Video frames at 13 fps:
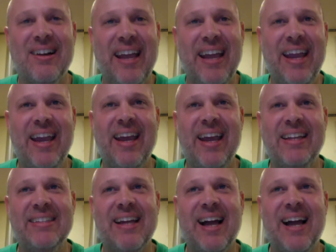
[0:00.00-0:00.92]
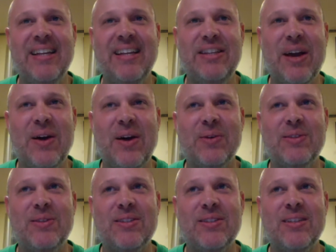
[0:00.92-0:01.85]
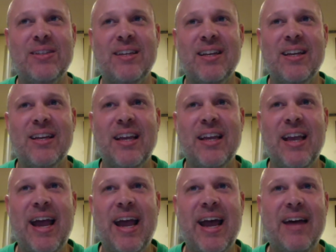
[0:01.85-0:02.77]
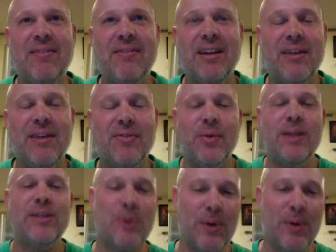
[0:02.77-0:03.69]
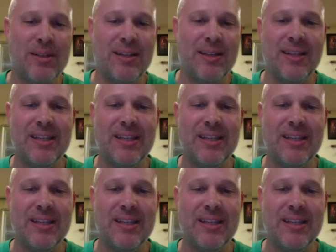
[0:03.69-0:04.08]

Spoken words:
and I don't have enough resources.